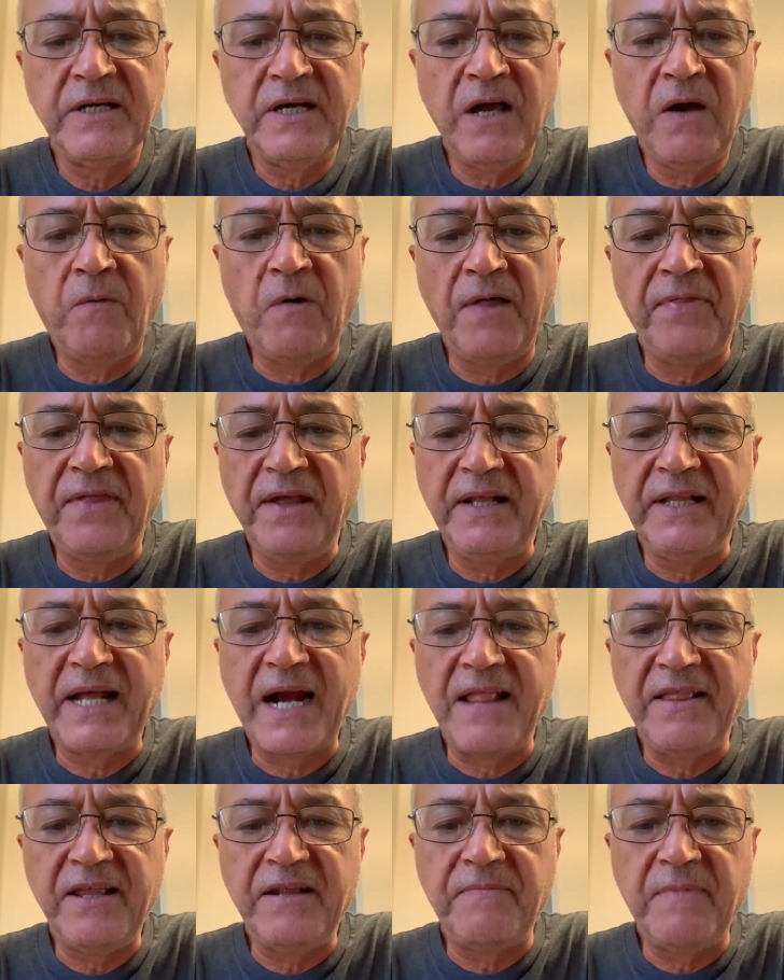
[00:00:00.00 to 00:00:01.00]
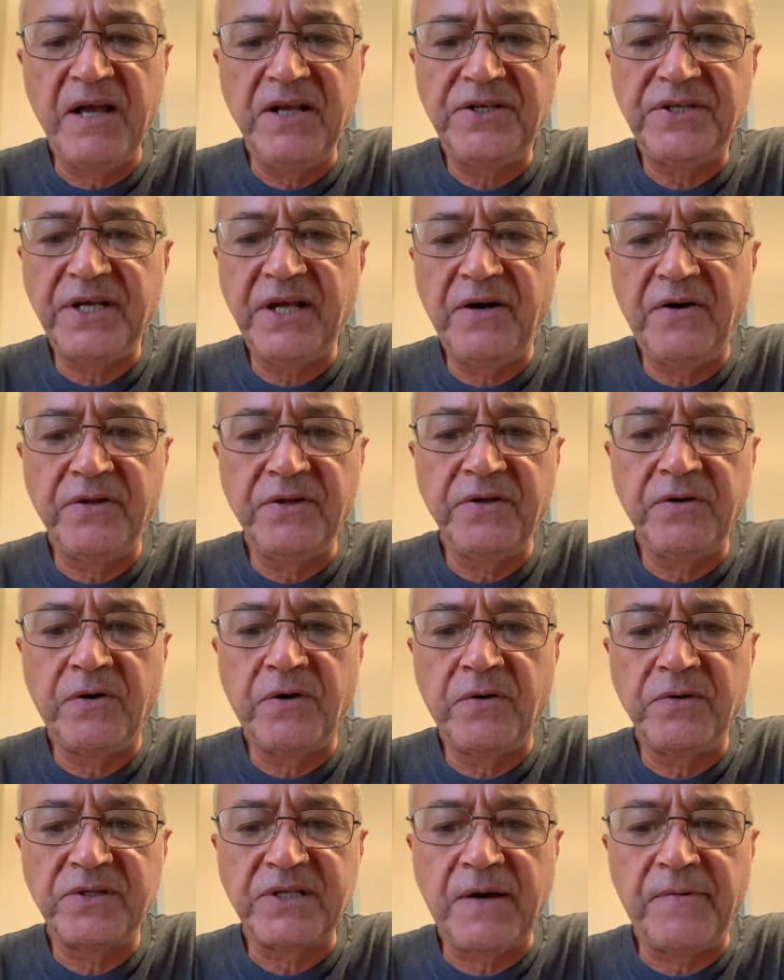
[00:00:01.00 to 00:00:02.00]
One thing that I did mention
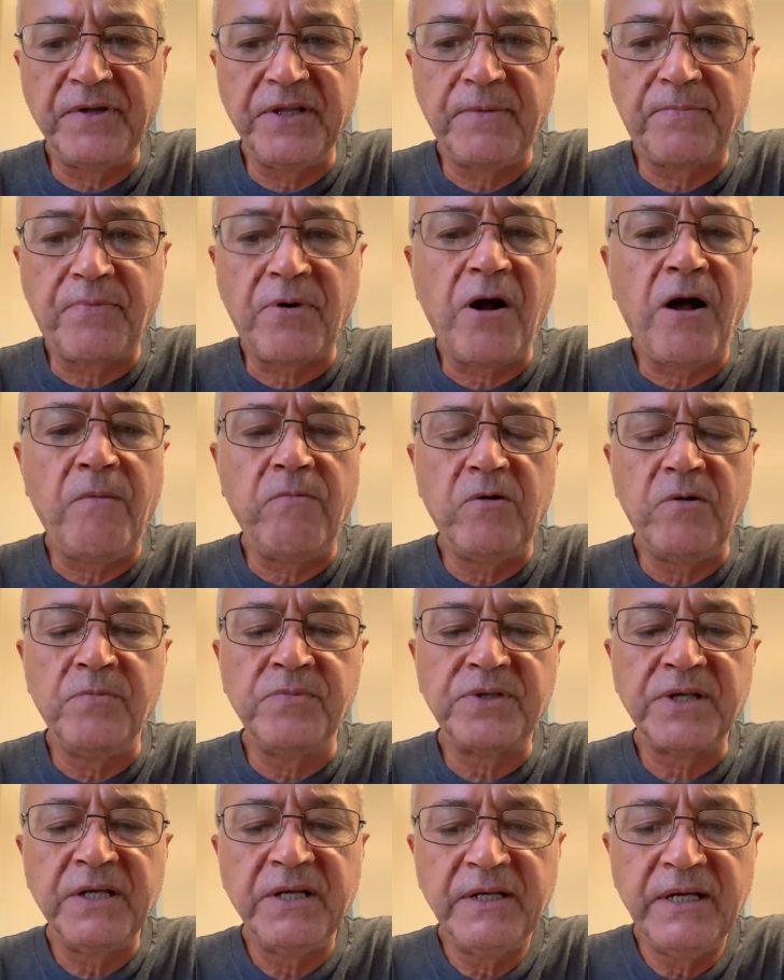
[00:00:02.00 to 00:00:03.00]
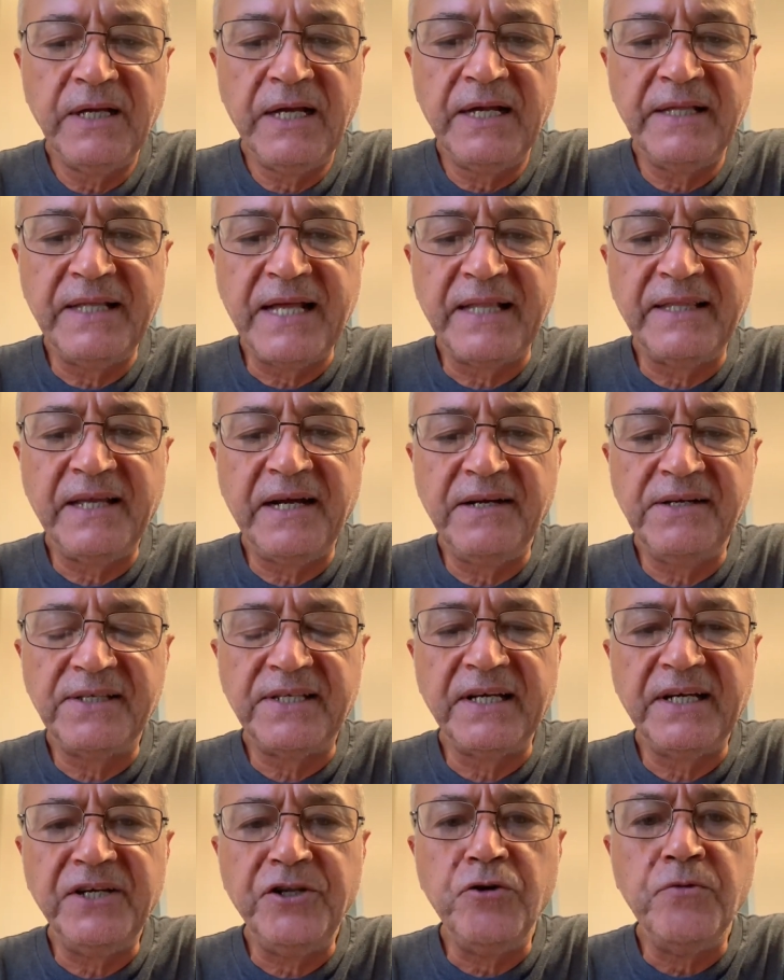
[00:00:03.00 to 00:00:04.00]
on some of the problems, that there is
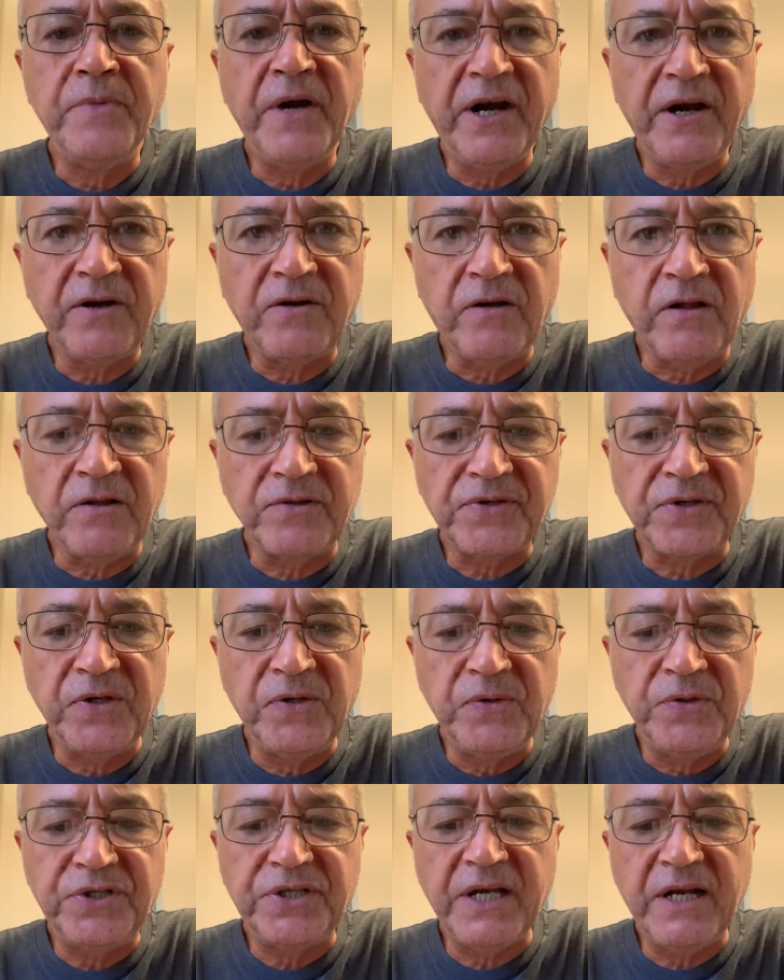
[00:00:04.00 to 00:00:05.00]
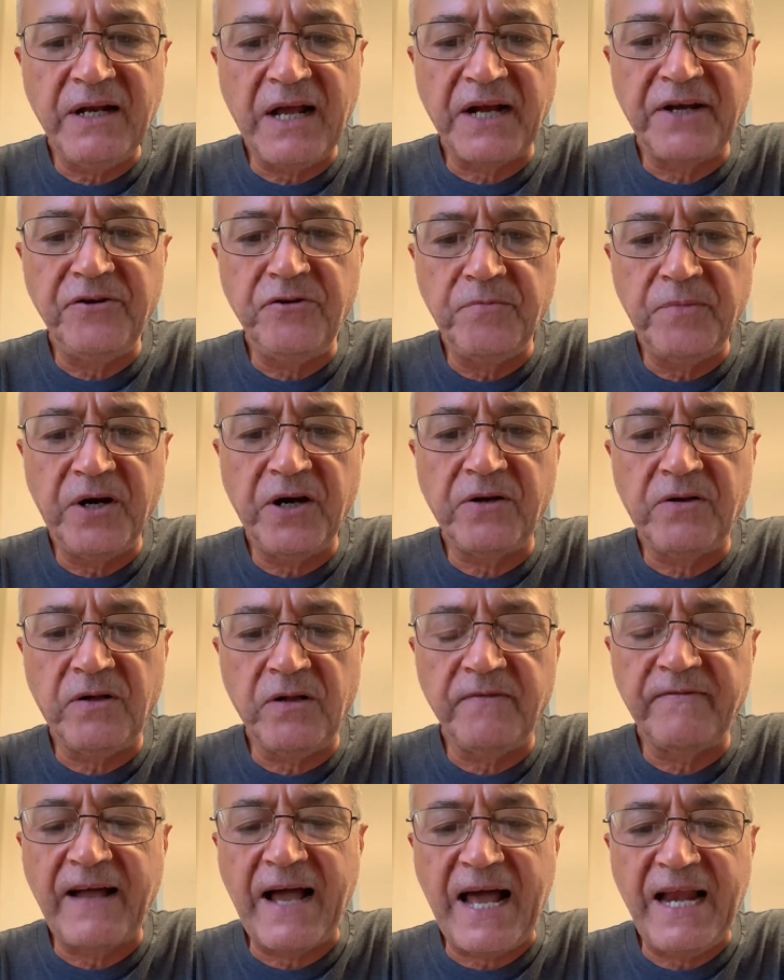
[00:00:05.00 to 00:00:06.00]
a numerical solution, like
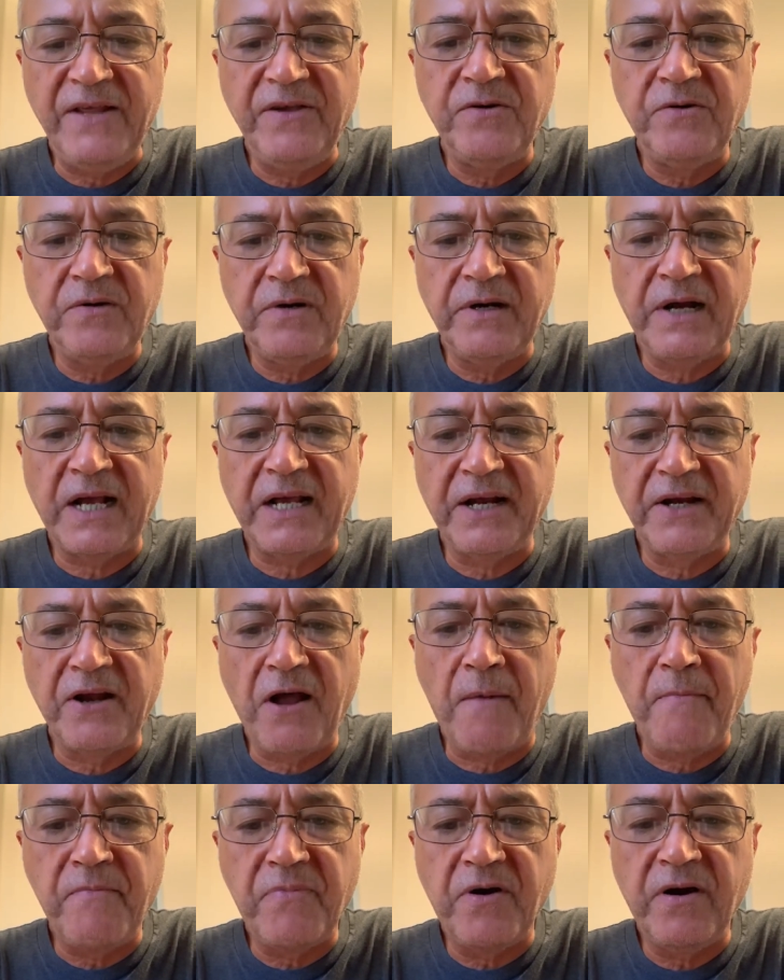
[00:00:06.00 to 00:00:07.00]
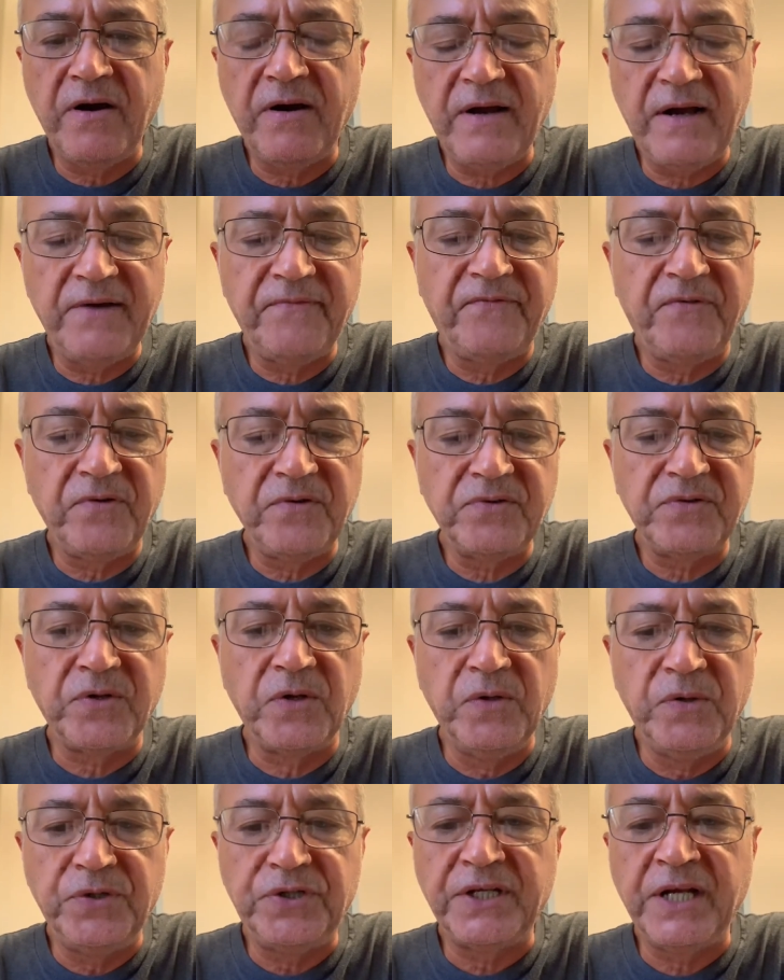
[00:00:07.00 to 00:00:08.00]
numerical value, like a number
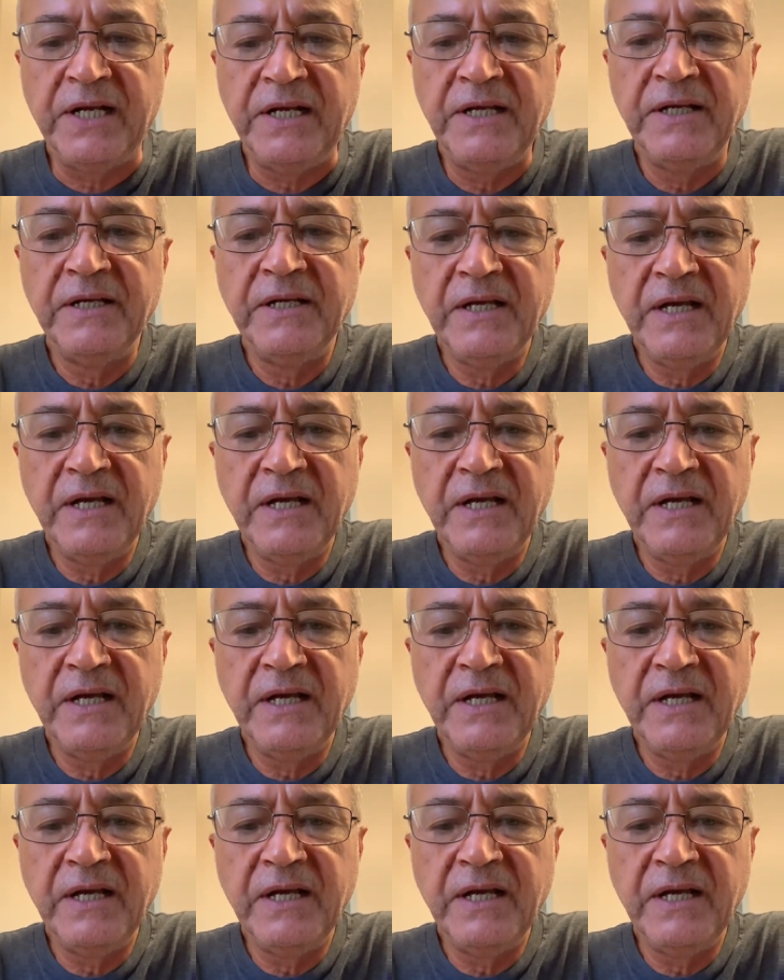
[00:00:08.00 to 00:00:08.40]
solution.